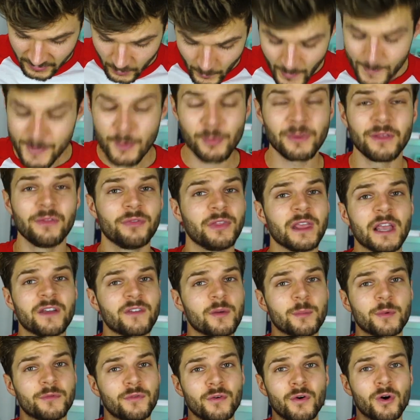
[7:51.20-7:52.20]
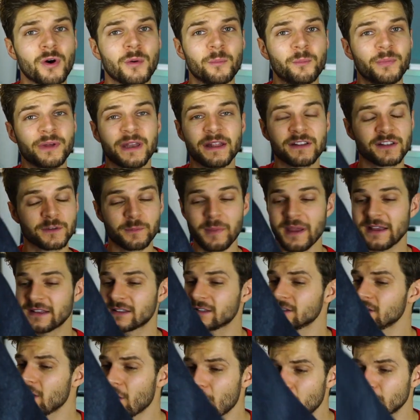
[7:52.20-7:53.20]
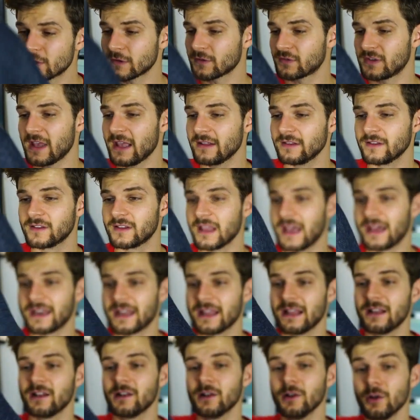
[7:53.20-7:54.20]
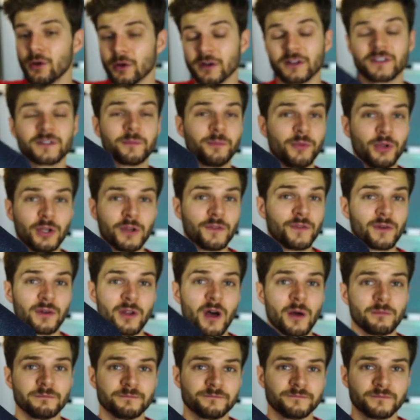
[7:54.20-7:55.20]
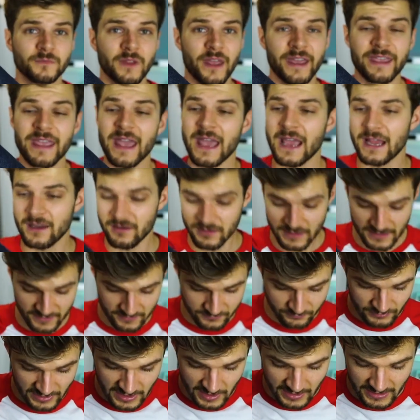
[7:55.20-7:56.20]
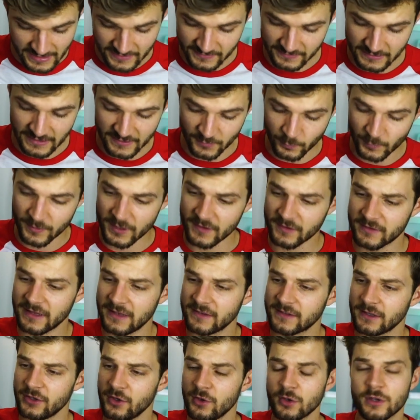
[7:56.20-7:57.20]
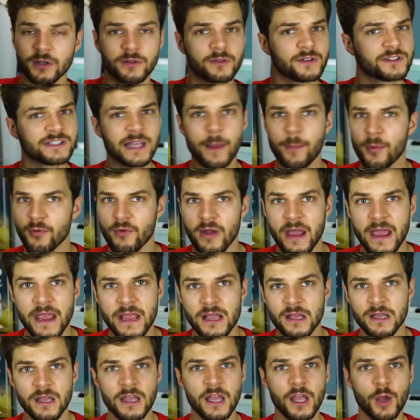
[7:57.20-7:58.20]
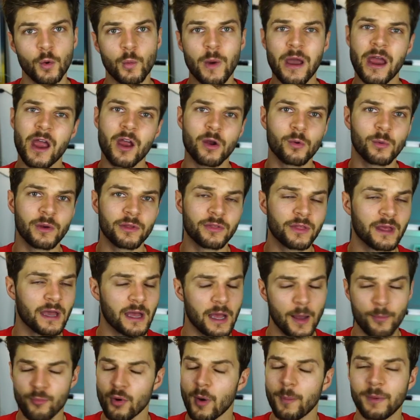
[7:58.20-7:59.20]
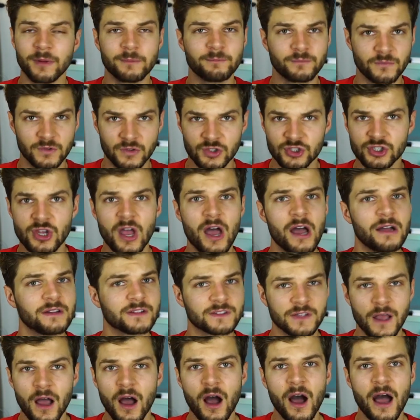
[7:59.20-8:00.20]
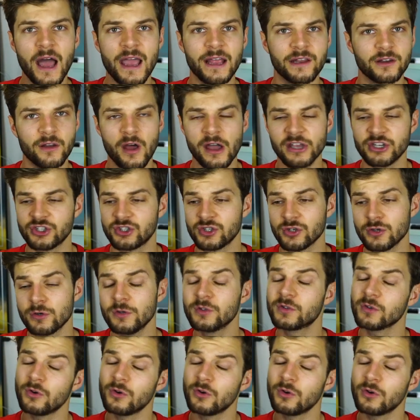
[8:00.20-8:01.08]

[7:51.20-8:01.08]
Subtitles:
know why people didn't think of it before, but it just makes loads of sense, and it looks beautiful on. Again, it's one of those things that you can separate, wear it with a proper shirt and tie and nice shoes,